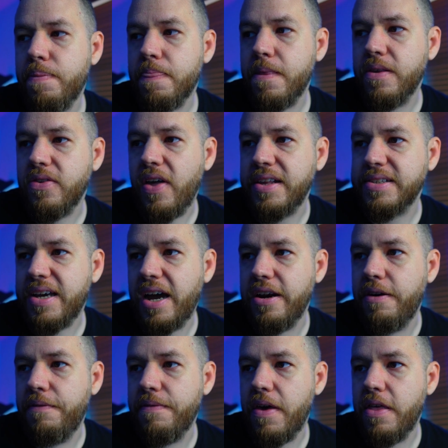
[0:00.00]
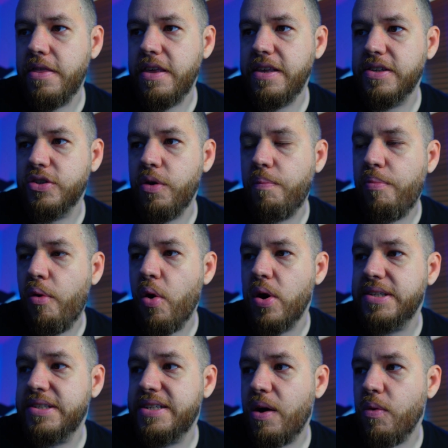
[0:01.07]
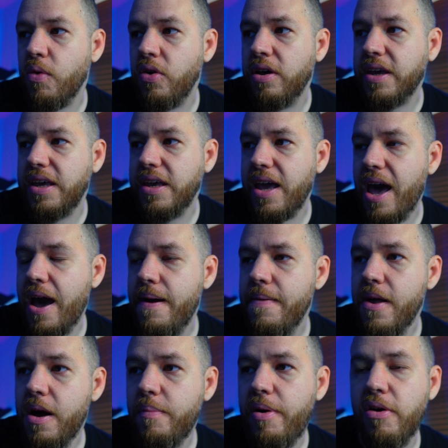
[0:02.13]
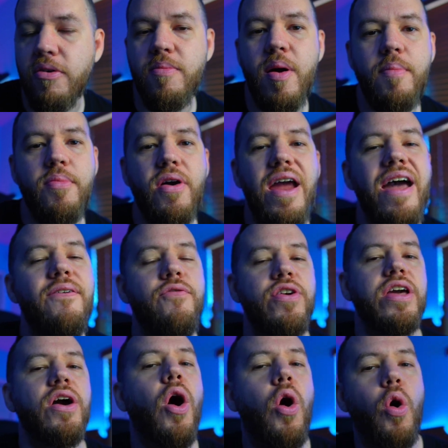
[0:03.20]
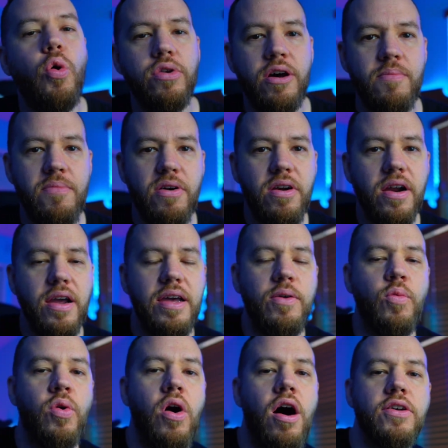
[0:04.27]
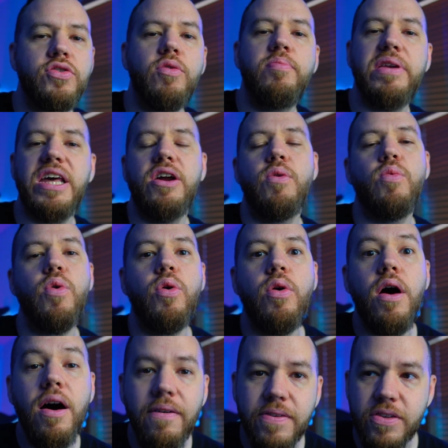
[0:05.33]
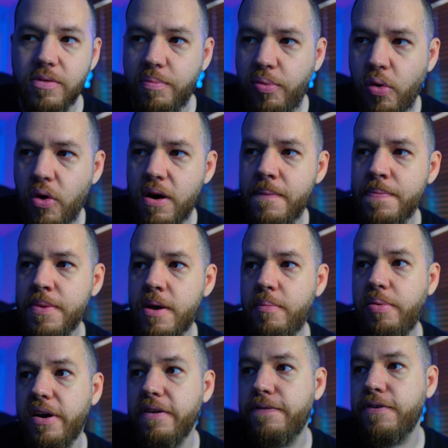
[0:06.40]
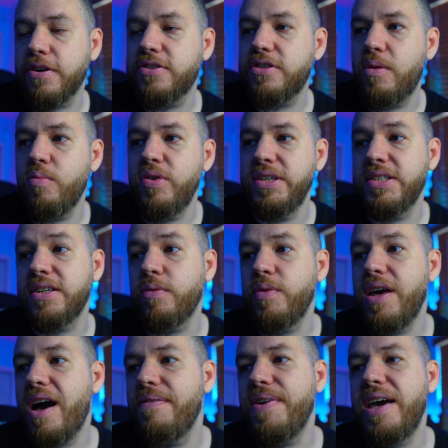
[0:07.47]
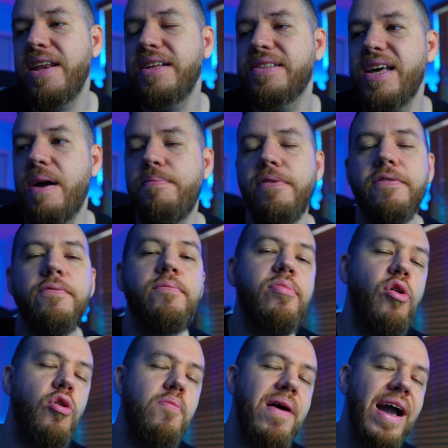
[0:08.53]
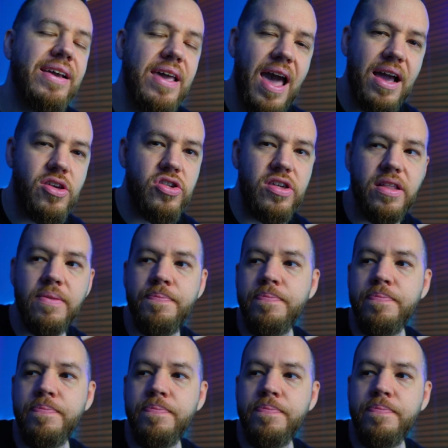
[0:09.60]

So that's kind of the supports that we're looking at. But remember, every whole number, it will also play a role of support. But if for some reason we have any type of pullback action